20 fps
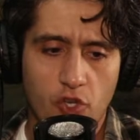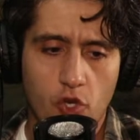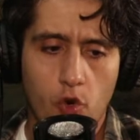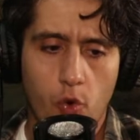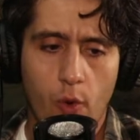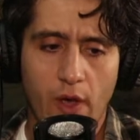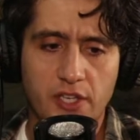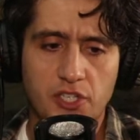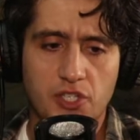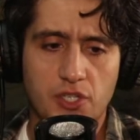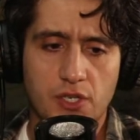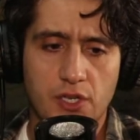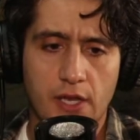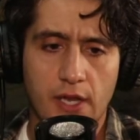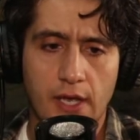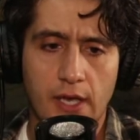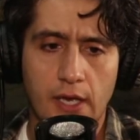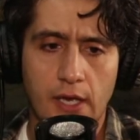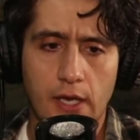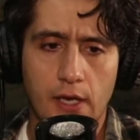
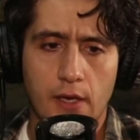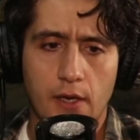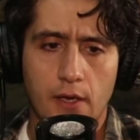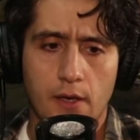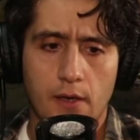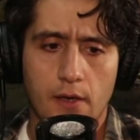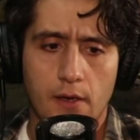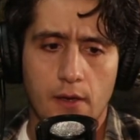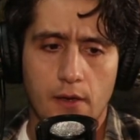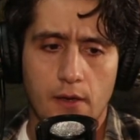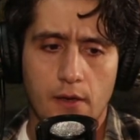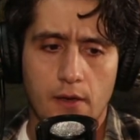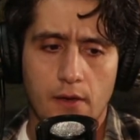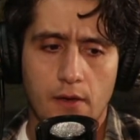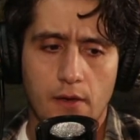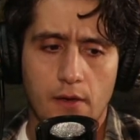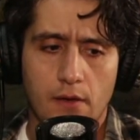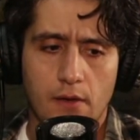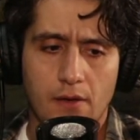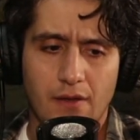questioning,
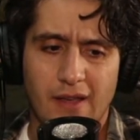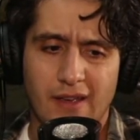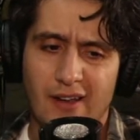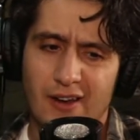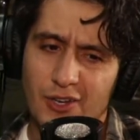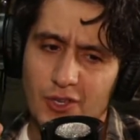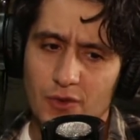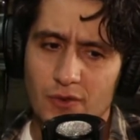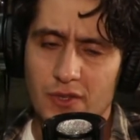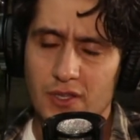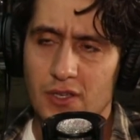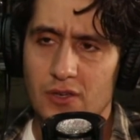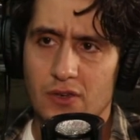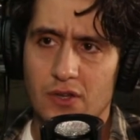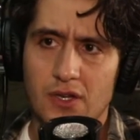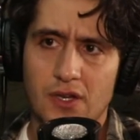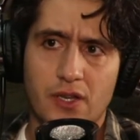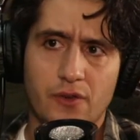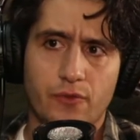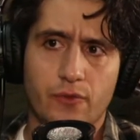like, are you really
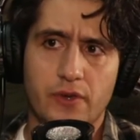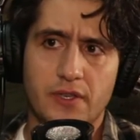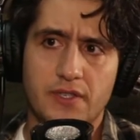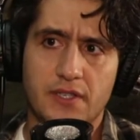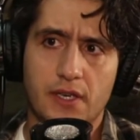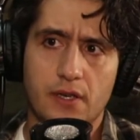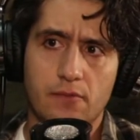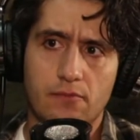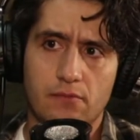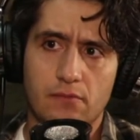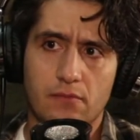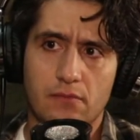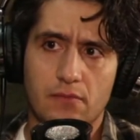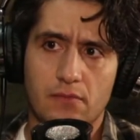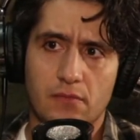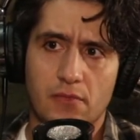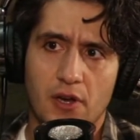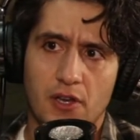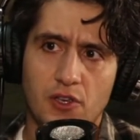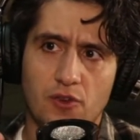good enough, Wesam?
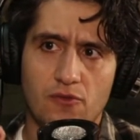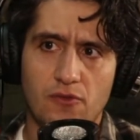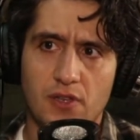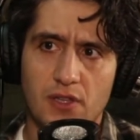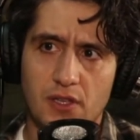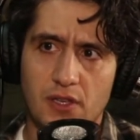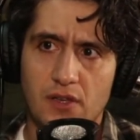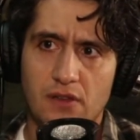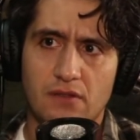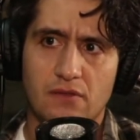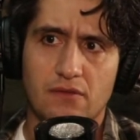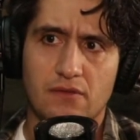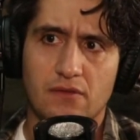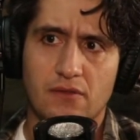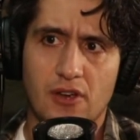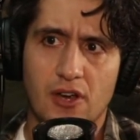Mm. Are you really